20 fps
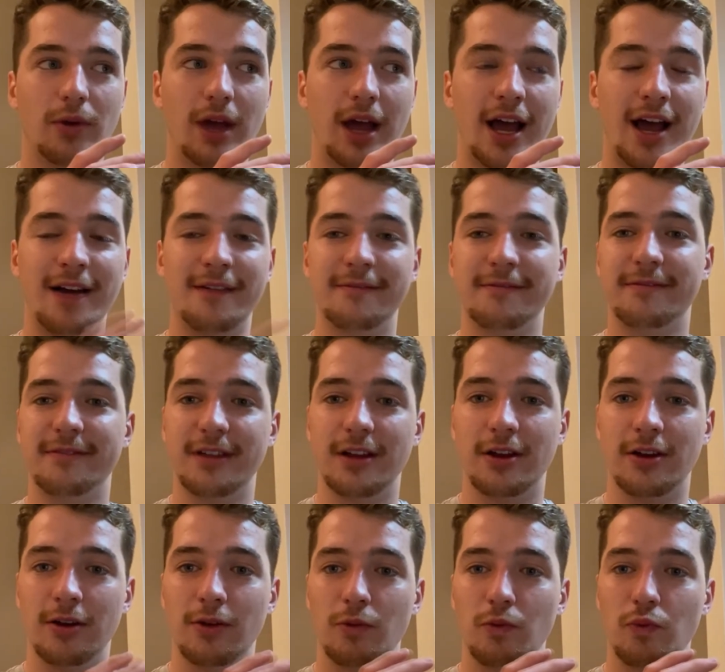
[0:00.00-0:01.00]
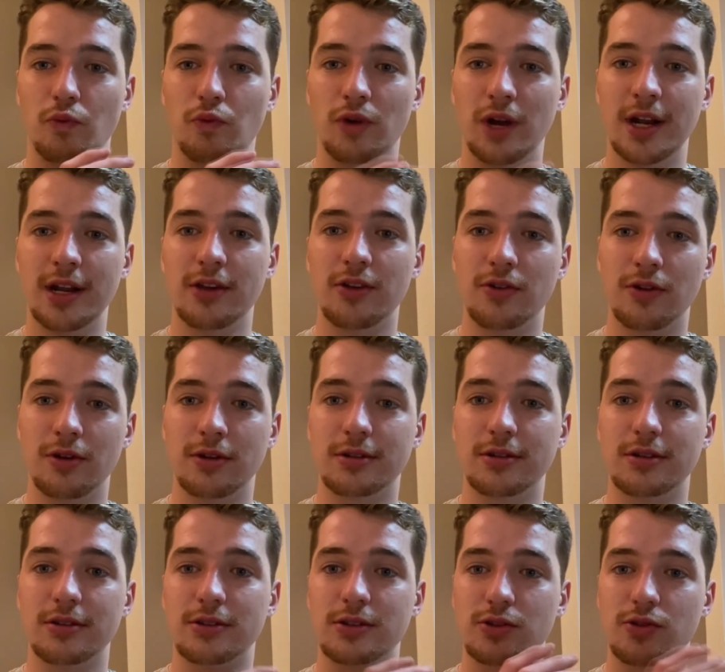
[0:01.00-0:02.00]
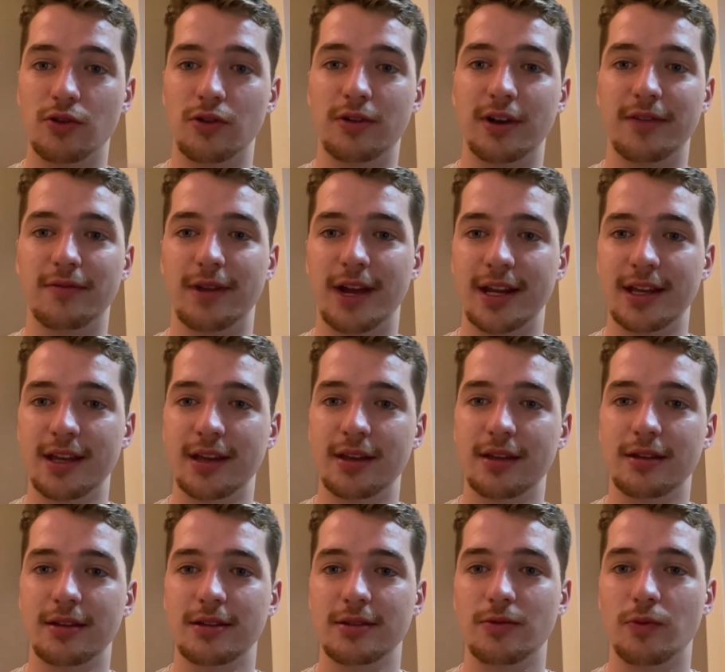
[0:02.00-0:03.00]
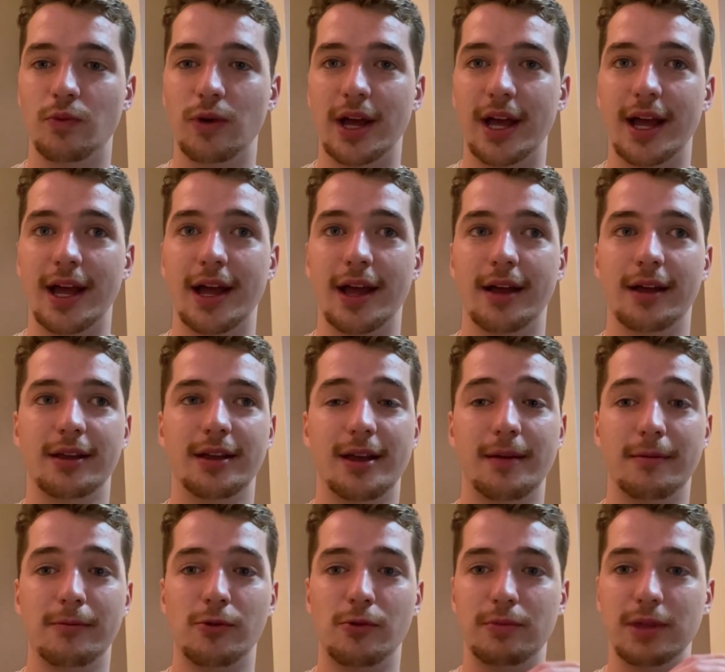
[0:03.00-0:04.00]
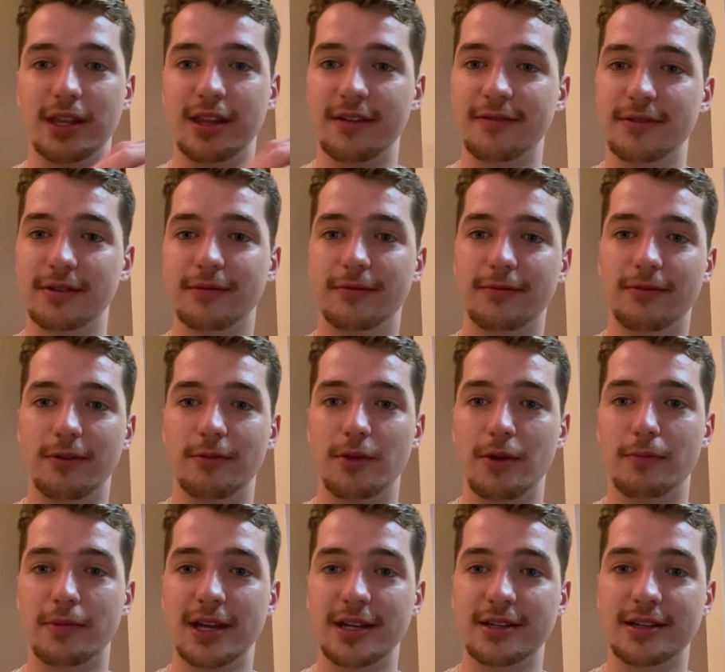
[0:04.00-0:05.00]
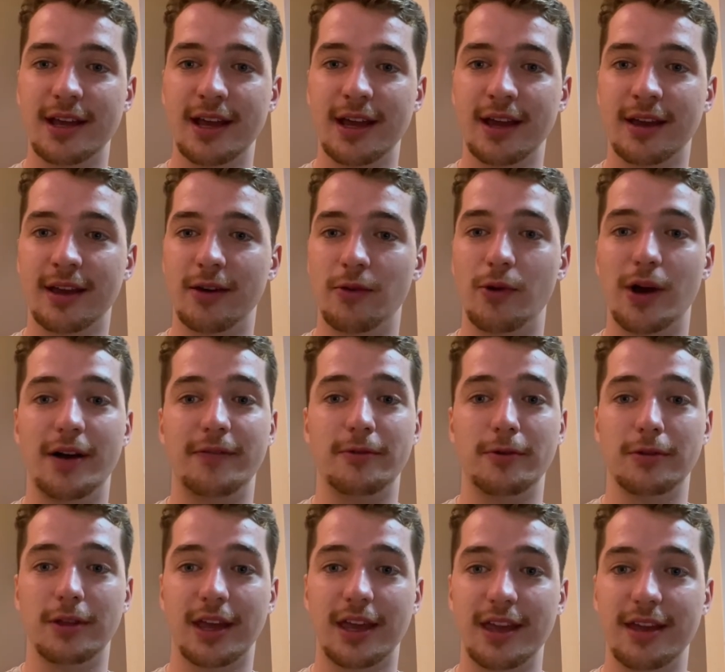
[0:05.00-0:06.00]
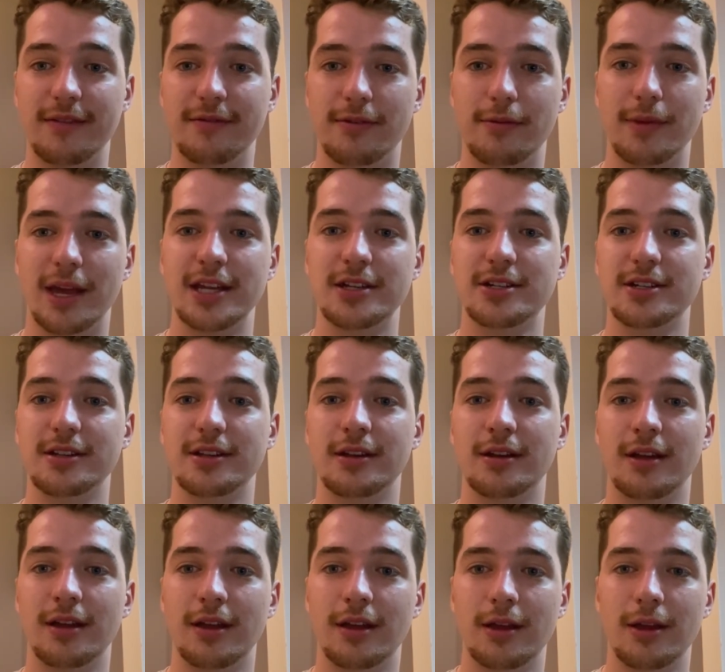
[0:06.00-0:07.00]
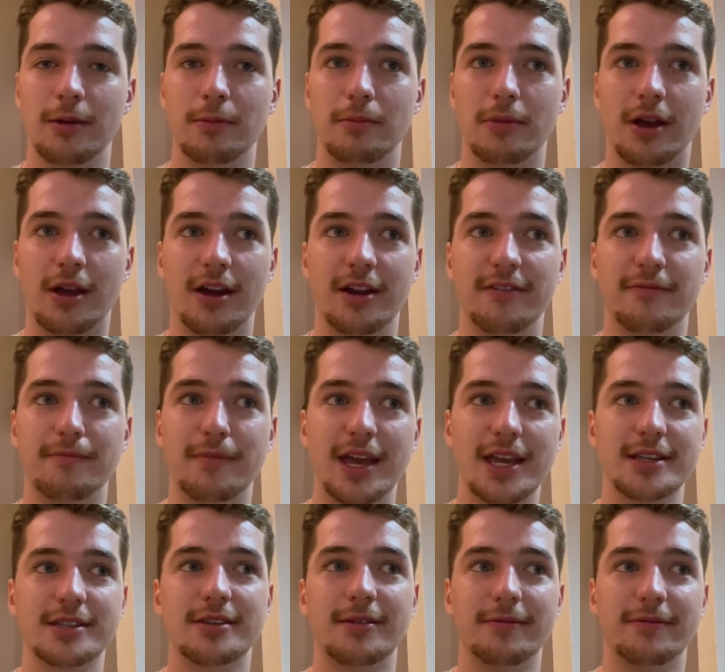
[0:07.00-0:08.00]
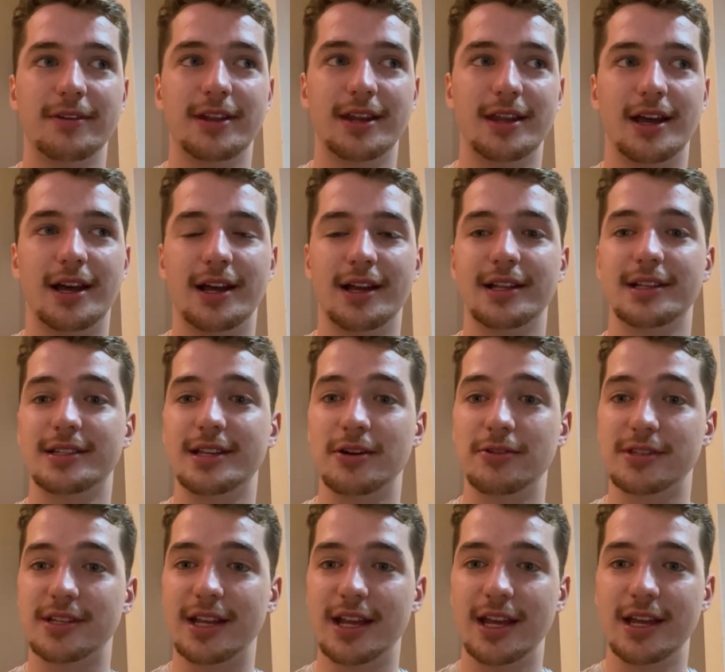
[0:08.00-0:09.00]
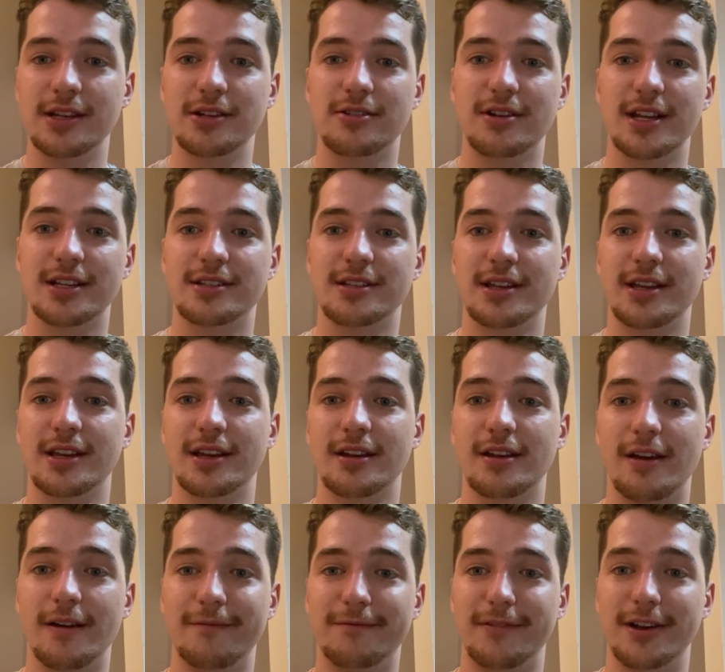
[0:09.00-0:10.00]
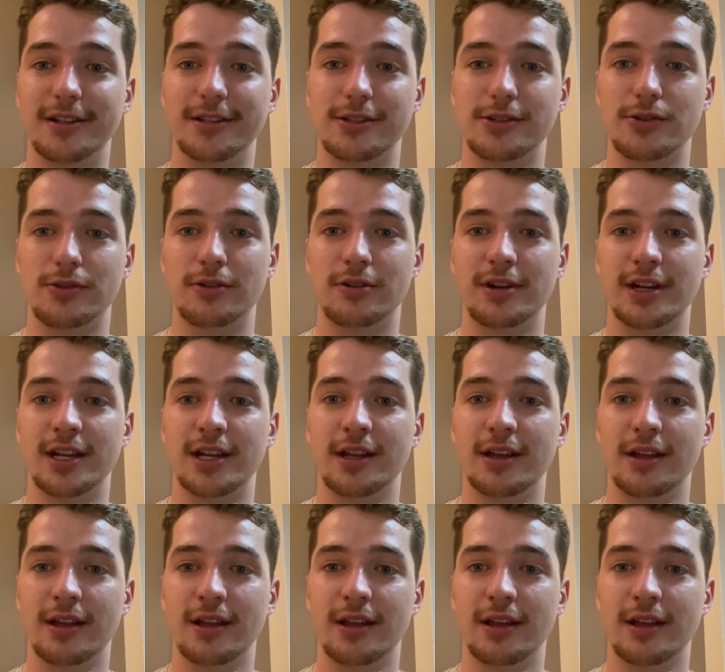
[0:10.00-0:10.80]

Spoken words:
have a really good story ready, where it will be different from your pitch deck. It will have all the key information, but kind of make something that tells an interesting and fun story